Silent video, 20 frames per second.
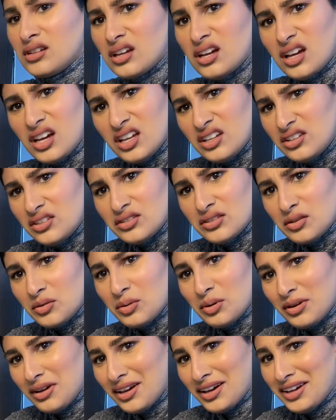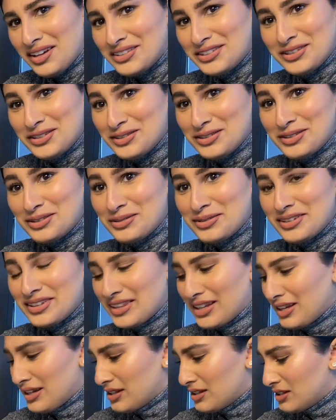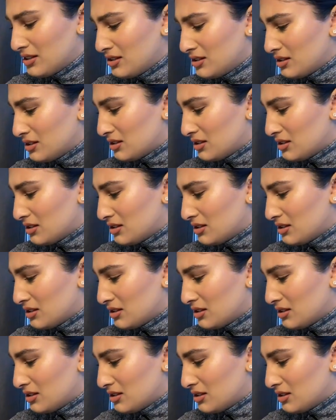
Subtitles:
I don't know what that is.